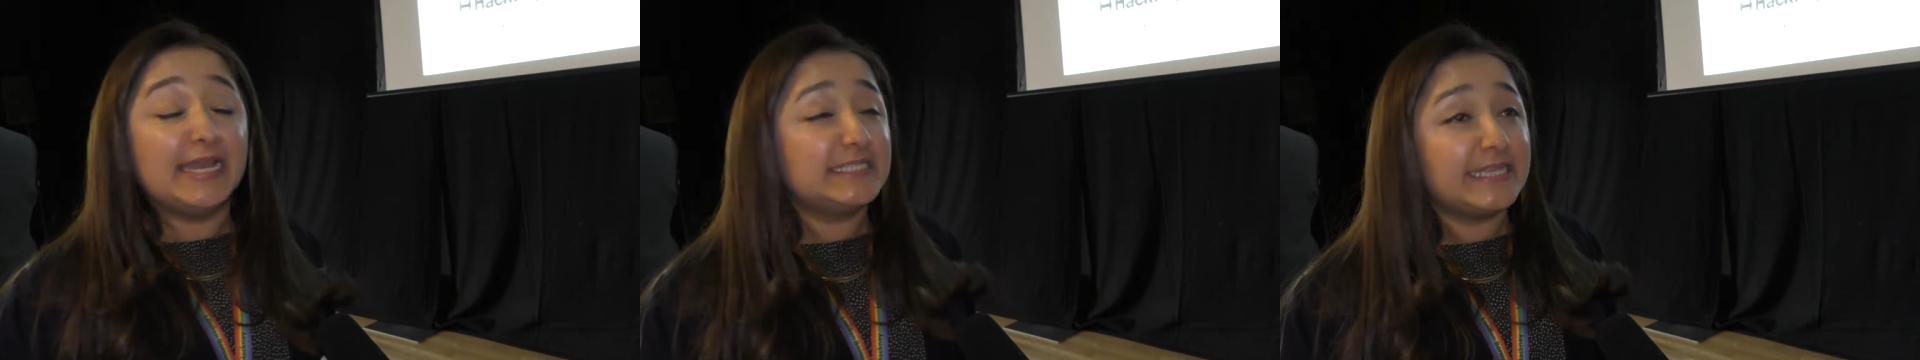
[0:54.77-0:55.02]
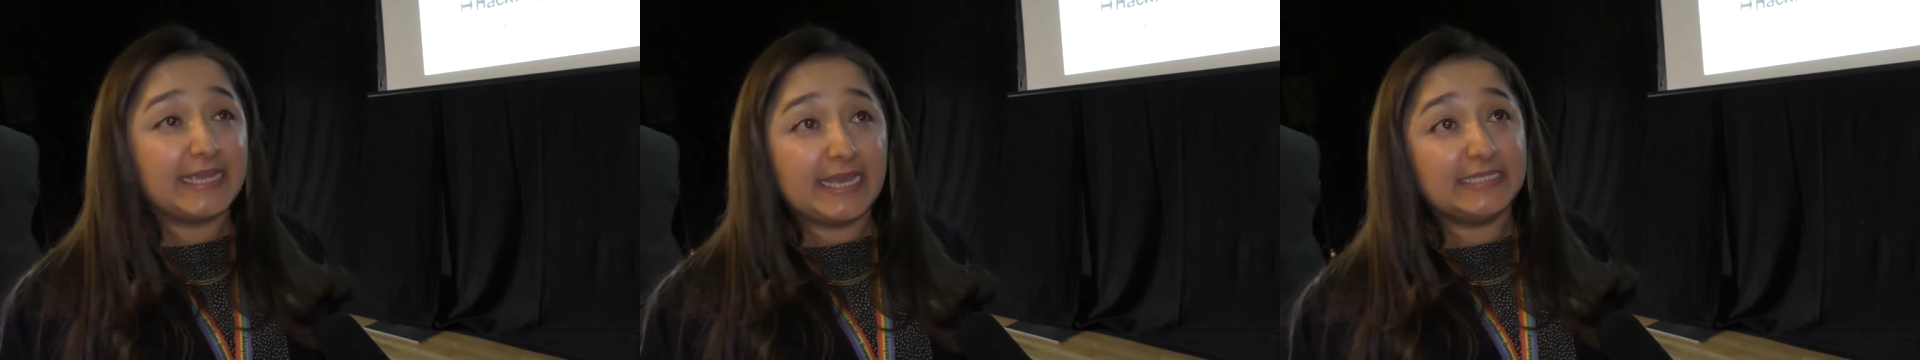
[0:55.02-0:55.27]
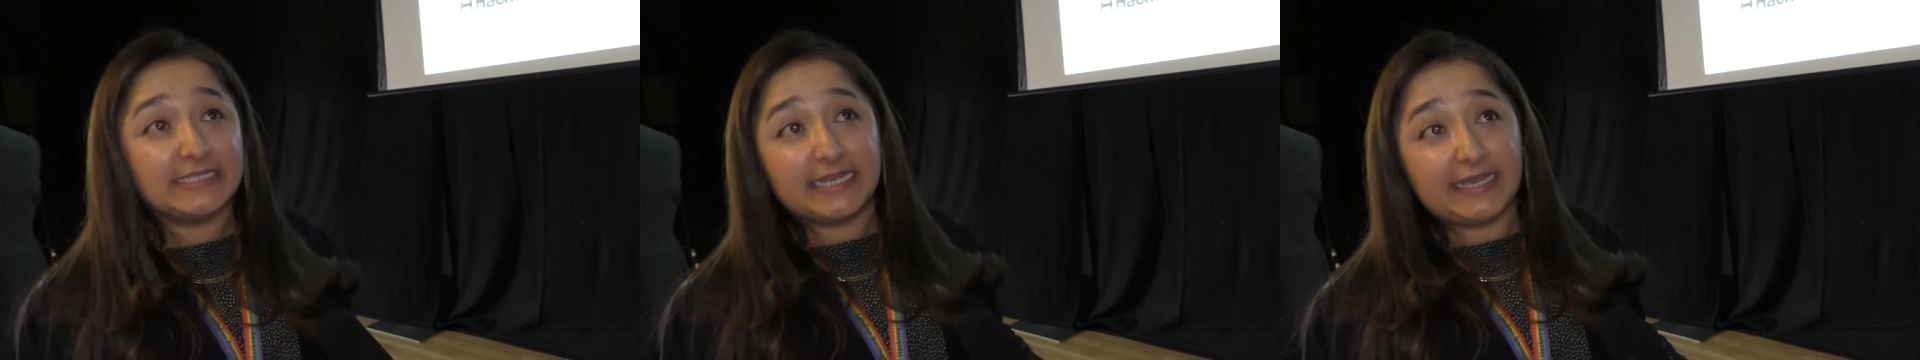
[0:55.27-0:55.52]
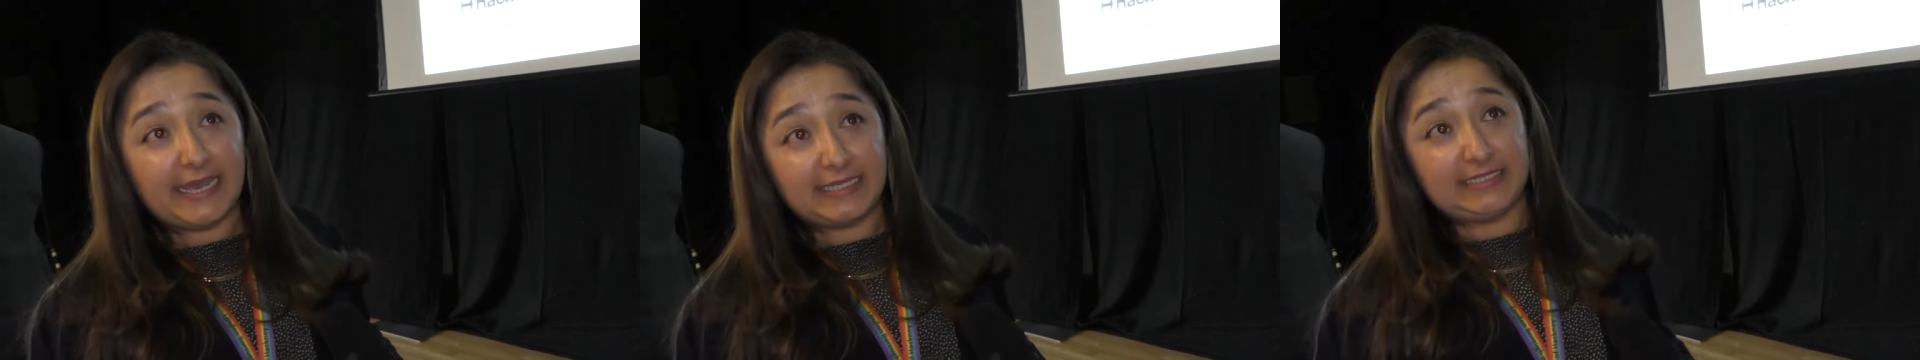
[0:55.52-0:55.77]
Is it? Is
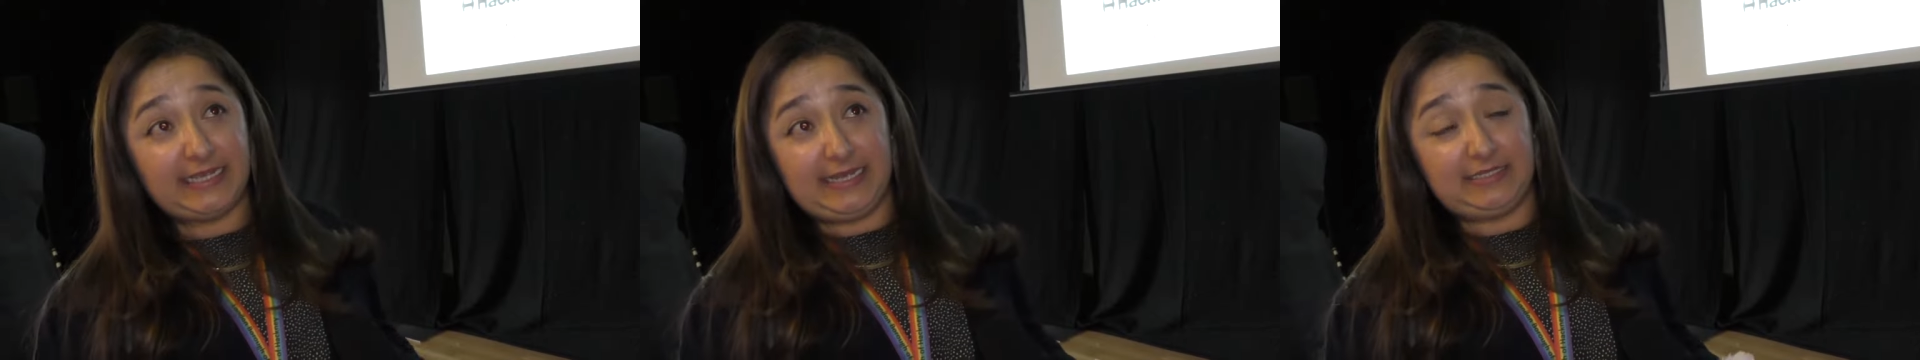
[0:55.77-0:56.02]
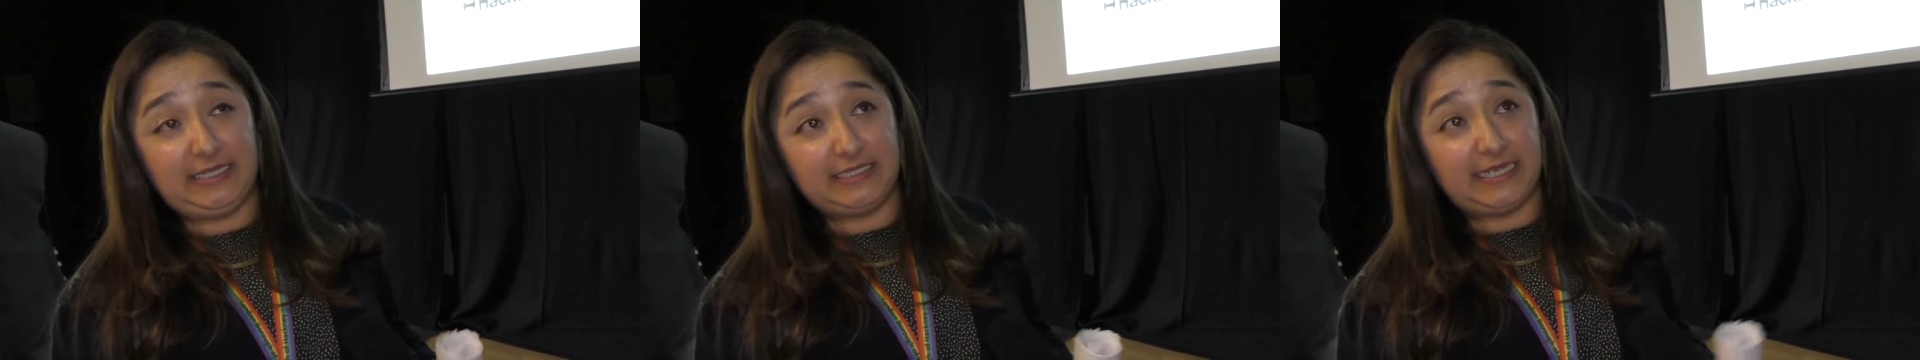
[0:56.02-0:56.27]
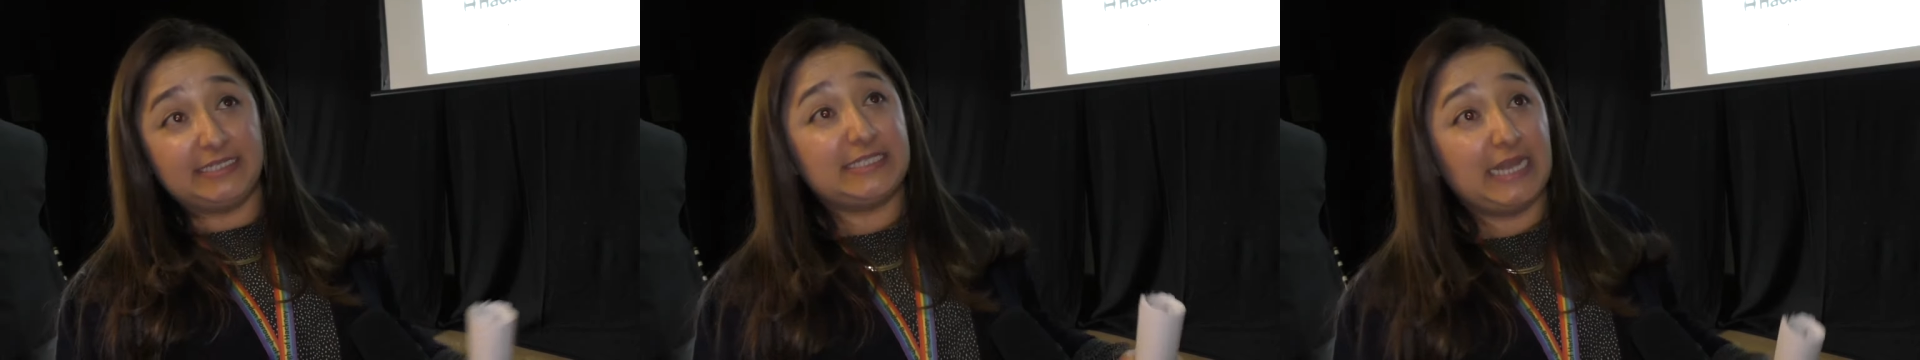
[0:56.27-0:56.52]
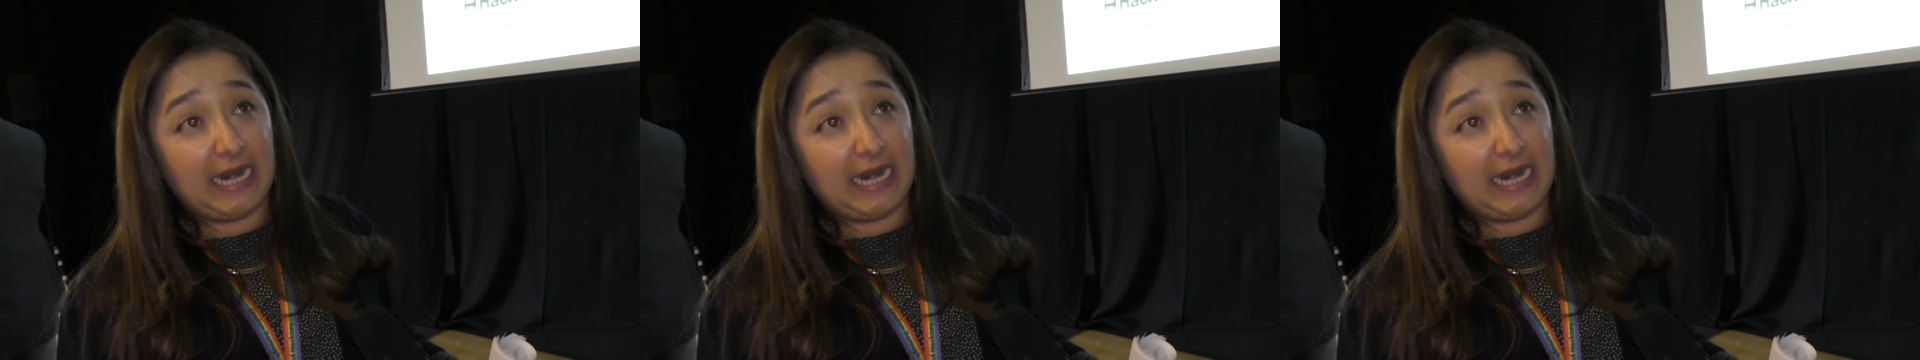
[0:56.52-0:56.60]
it? Is it? Does it